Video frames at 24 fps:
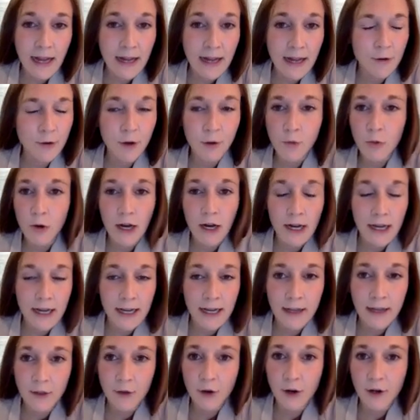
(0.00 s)
I don't know
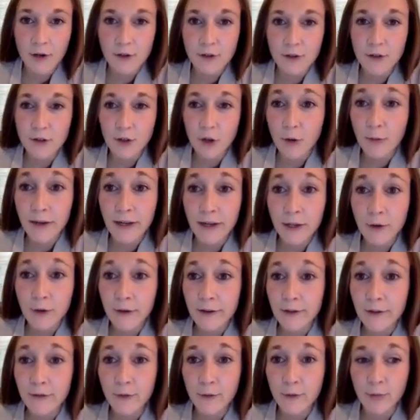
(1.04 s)
why there are so many
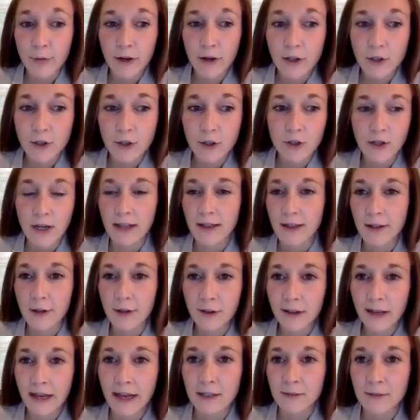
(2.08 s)
units for pressure. I
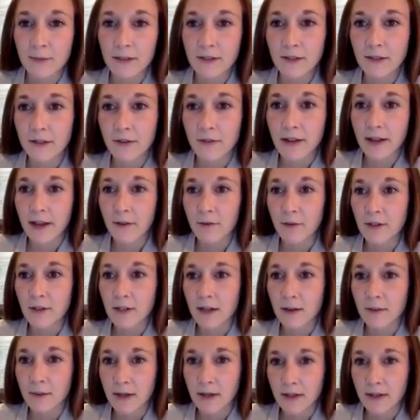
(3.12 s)
literally ask myself that every
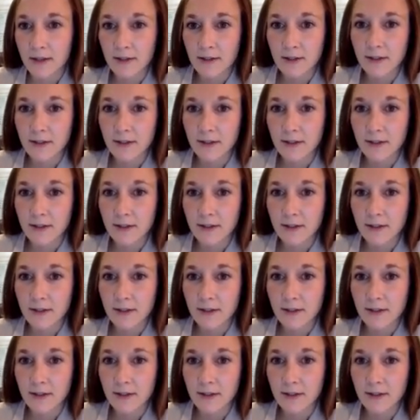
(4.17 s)
time I